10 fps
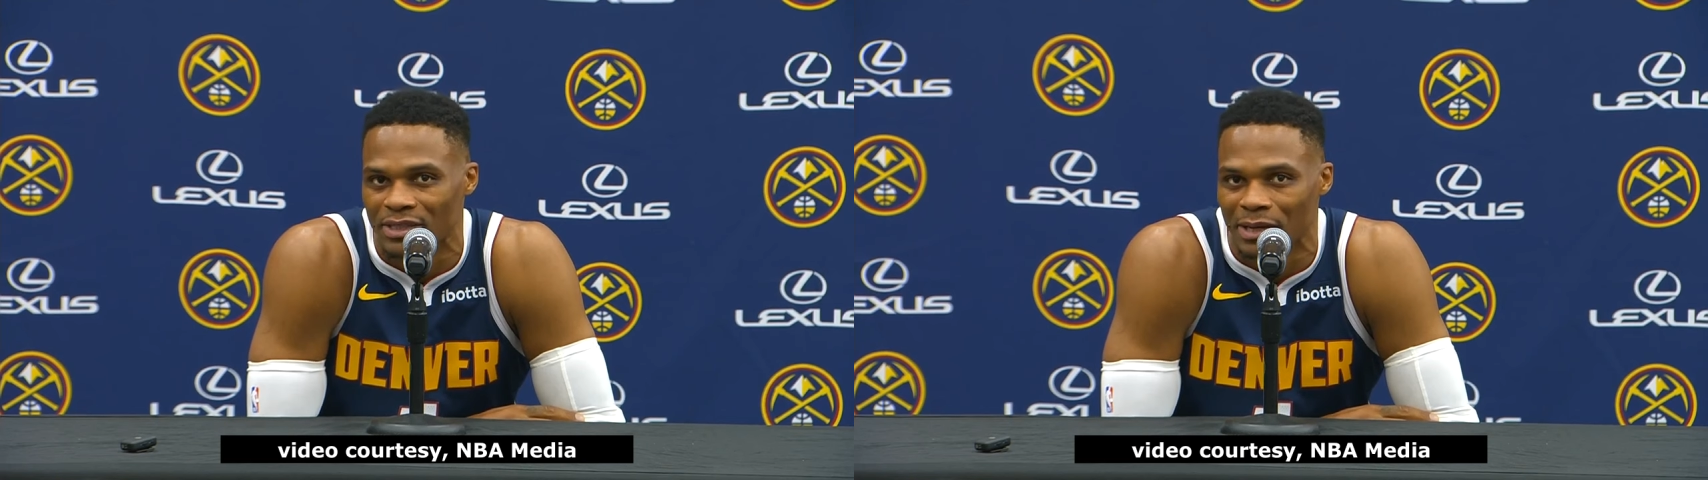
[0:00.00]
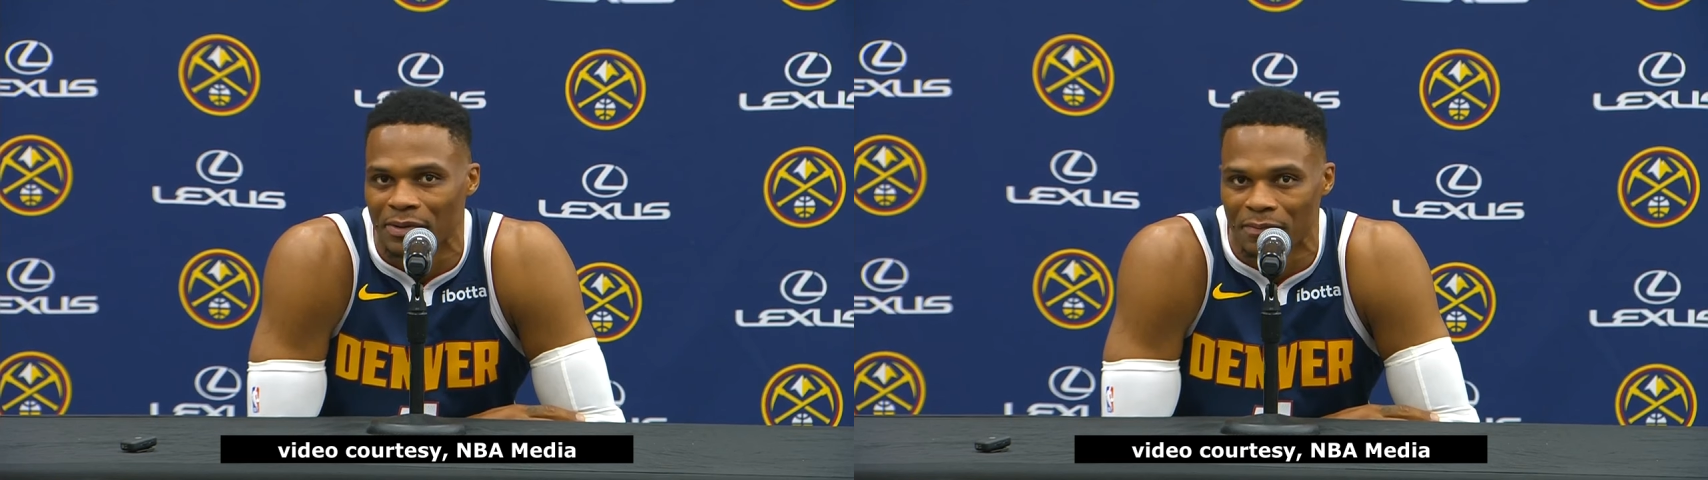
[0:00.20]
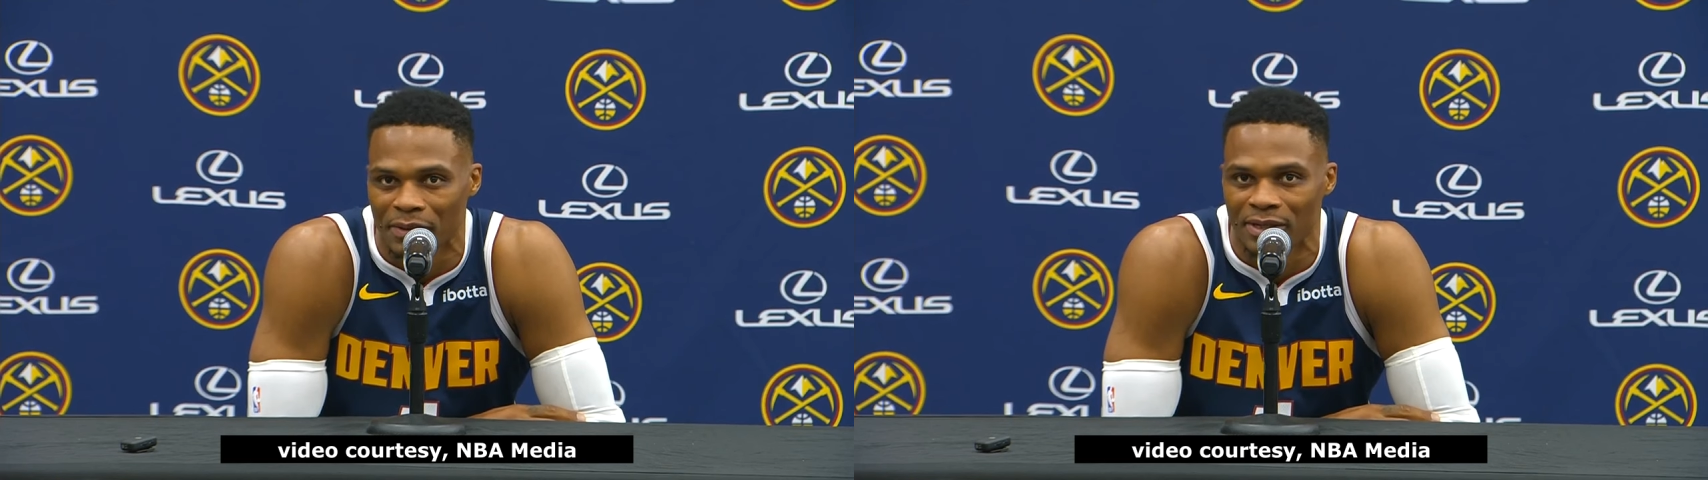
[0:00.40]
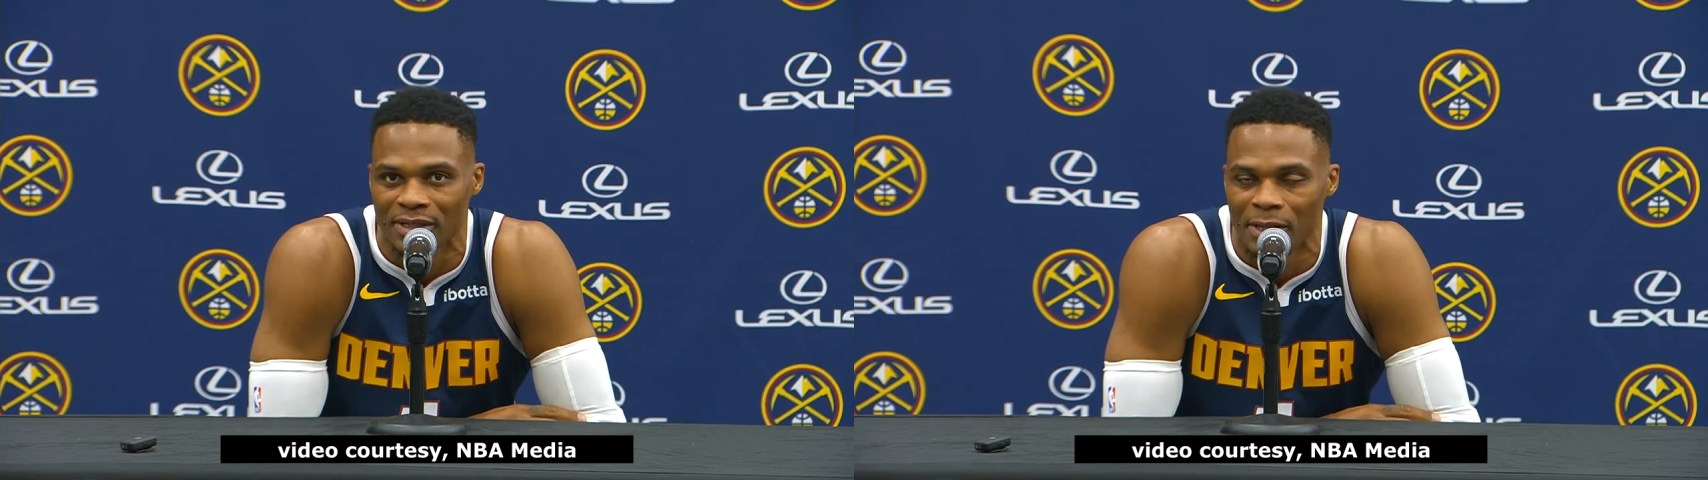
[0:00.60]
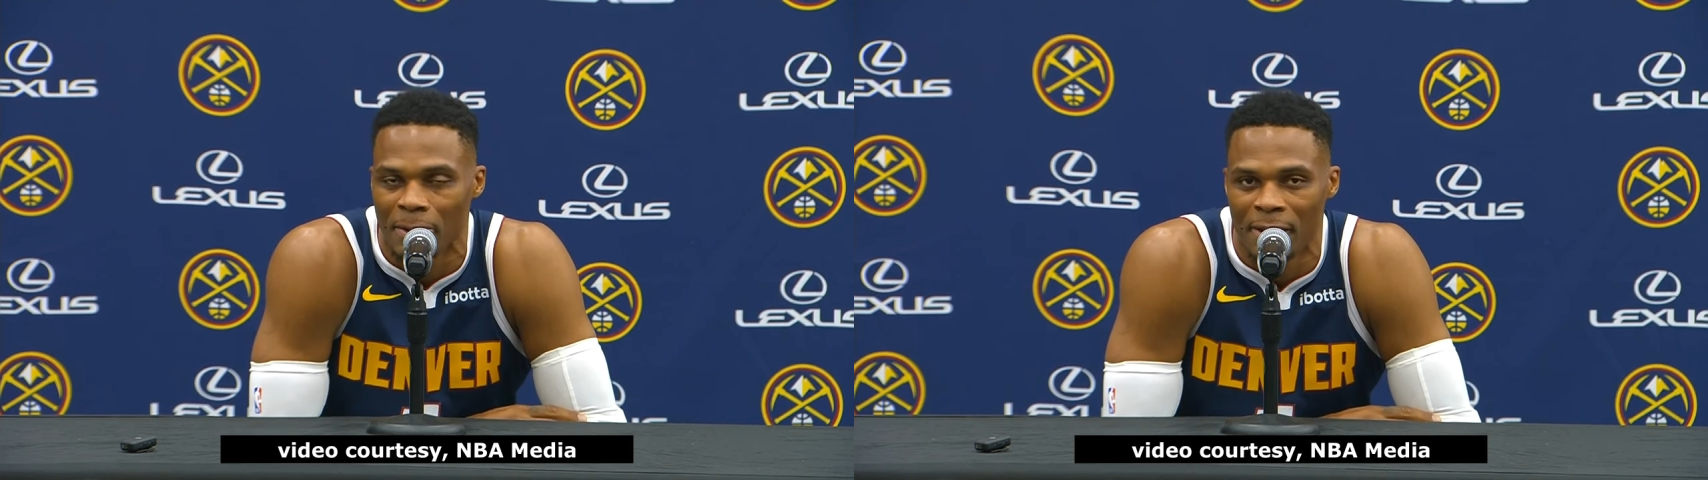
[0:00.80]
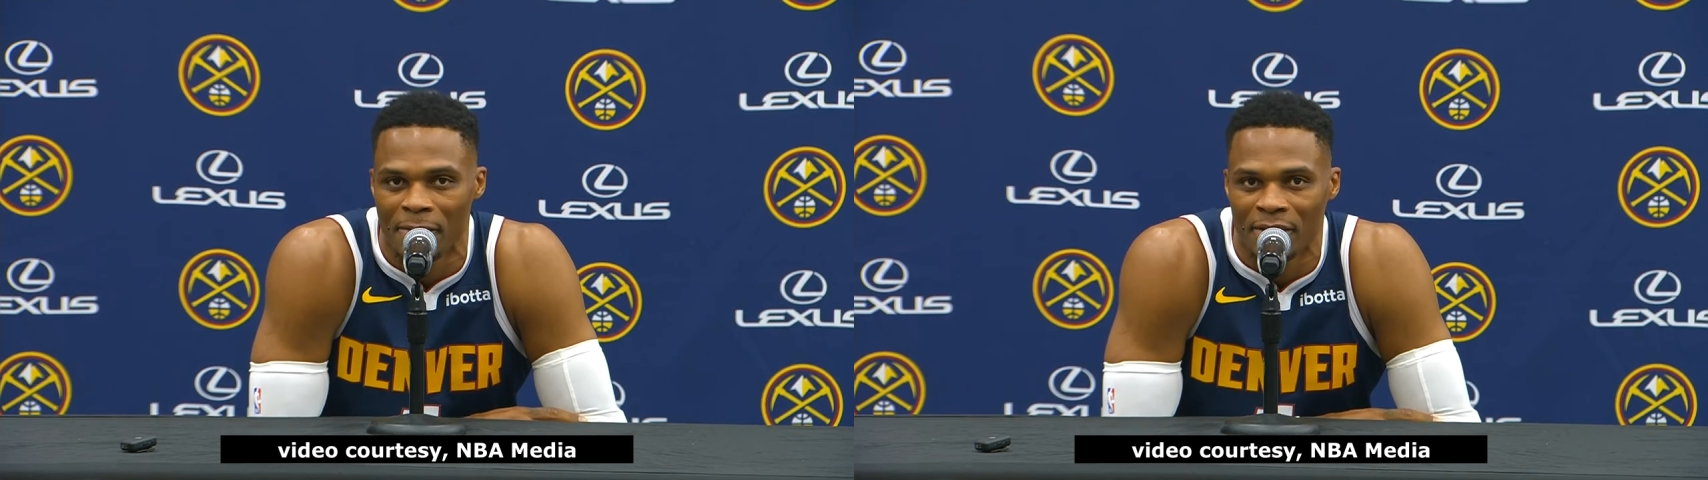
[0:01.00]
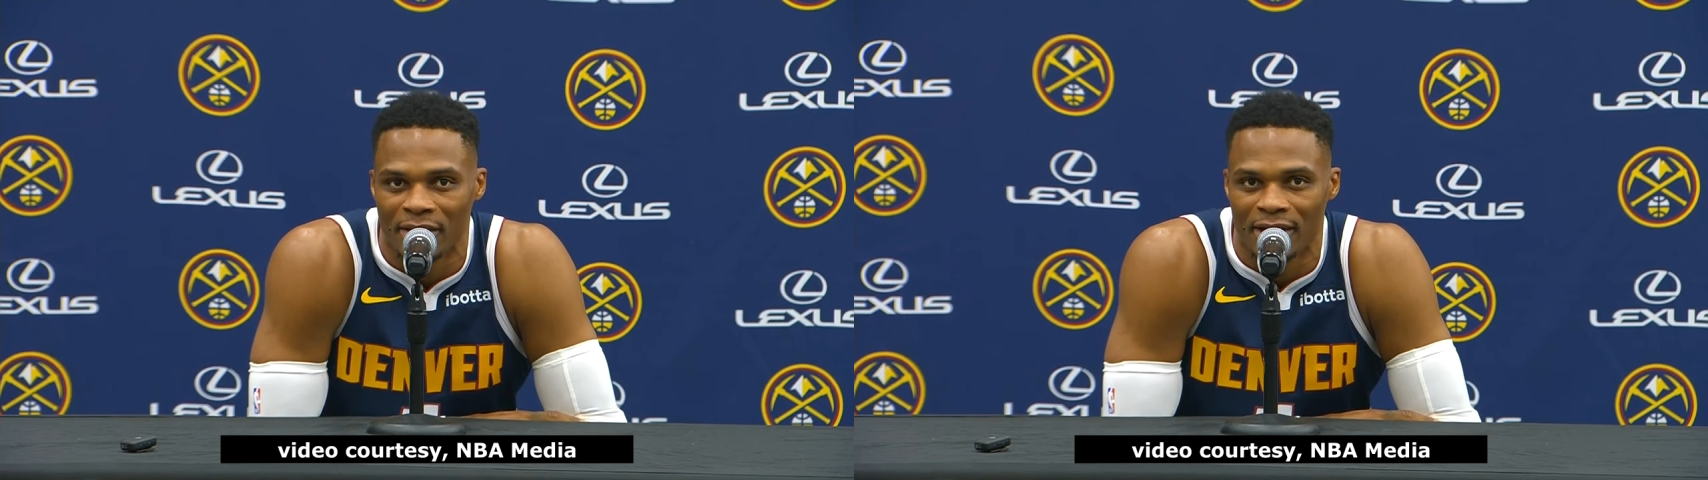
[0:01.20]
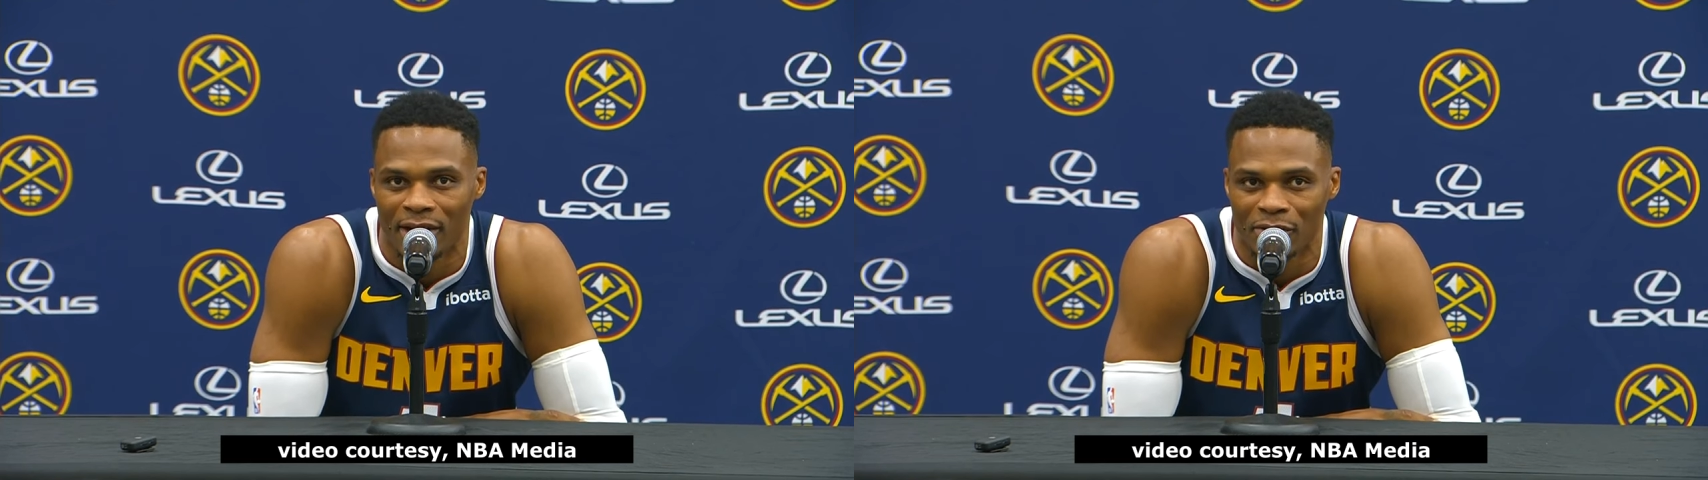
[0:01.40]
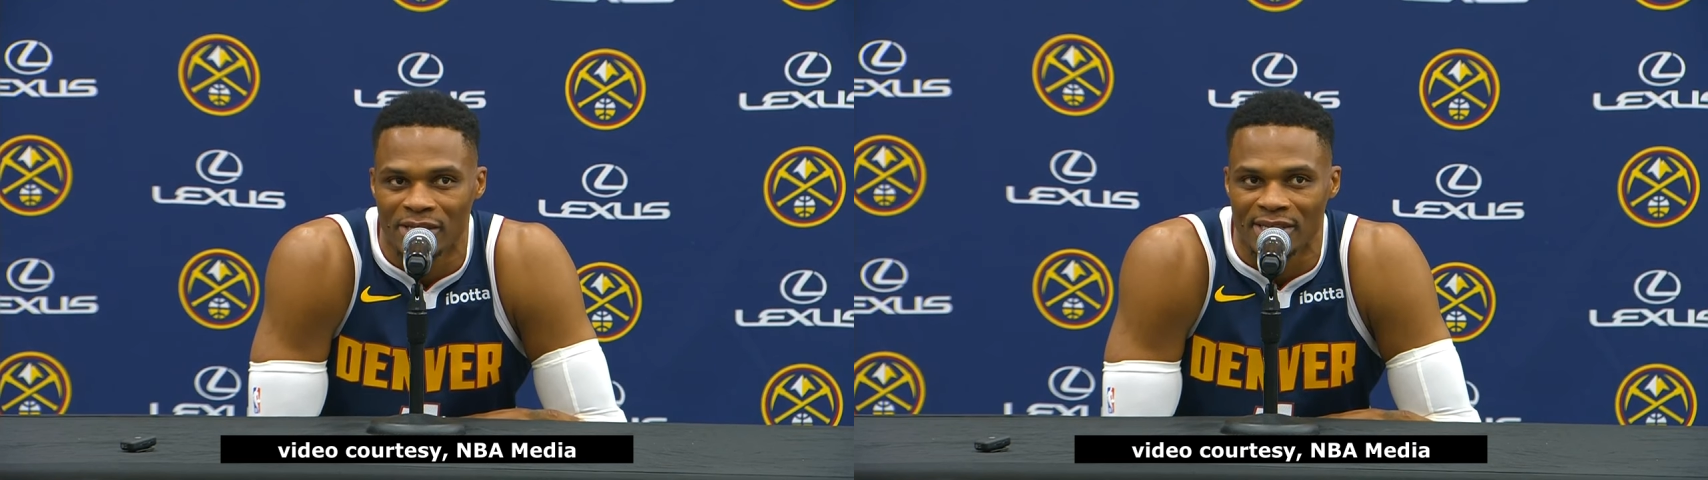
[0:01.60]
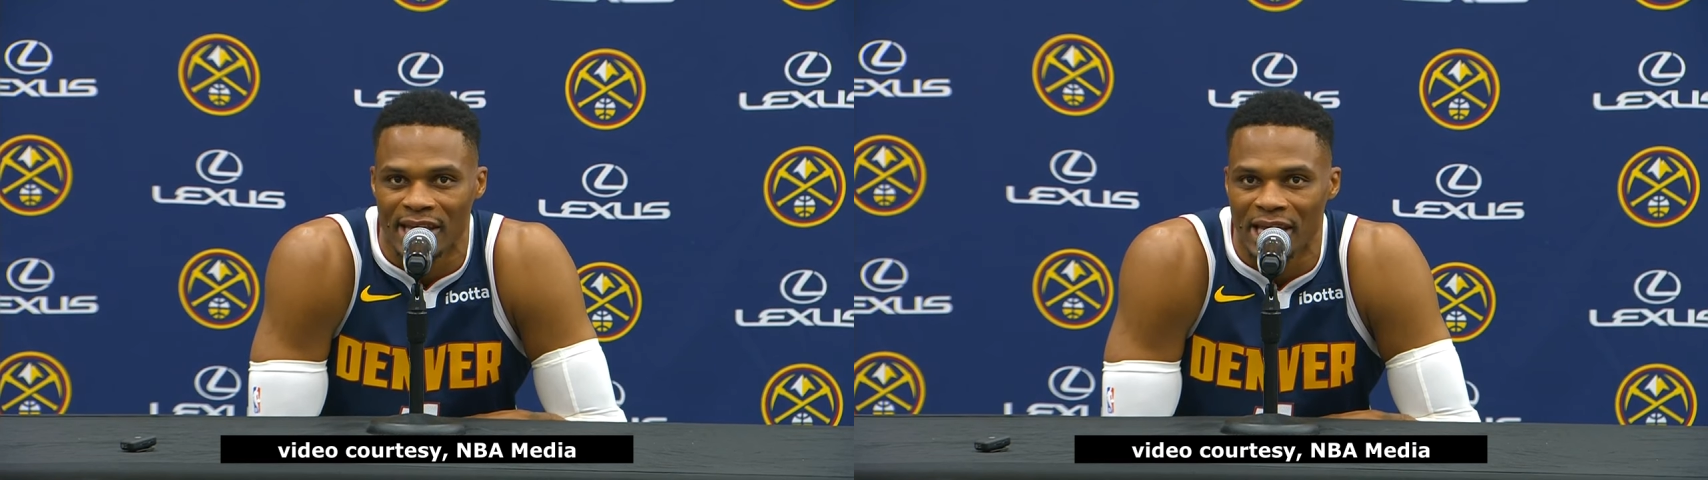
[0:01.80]
as I'm competing uh, in
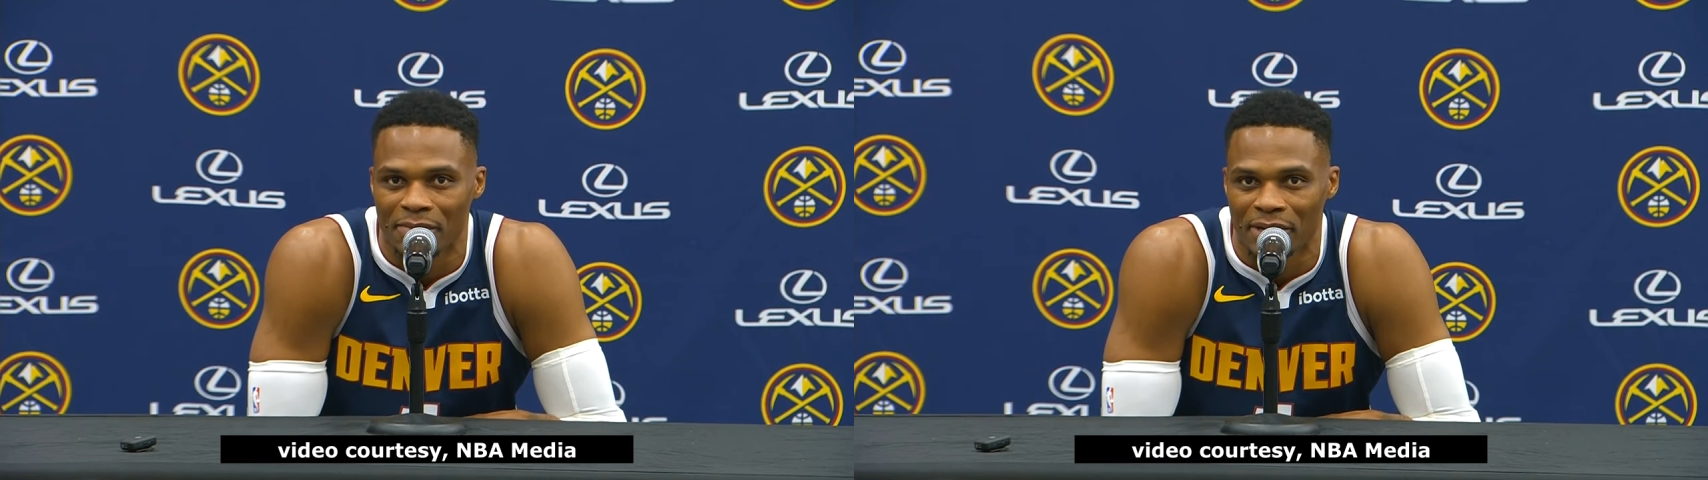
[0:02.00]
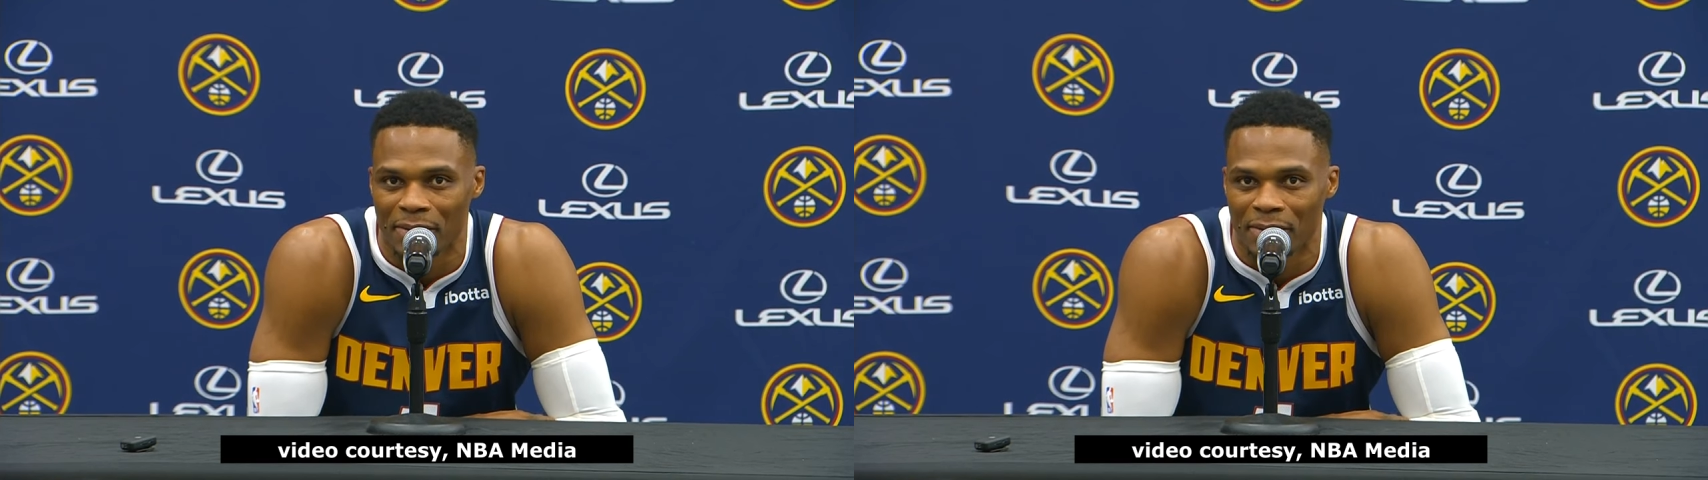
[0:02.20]
this game.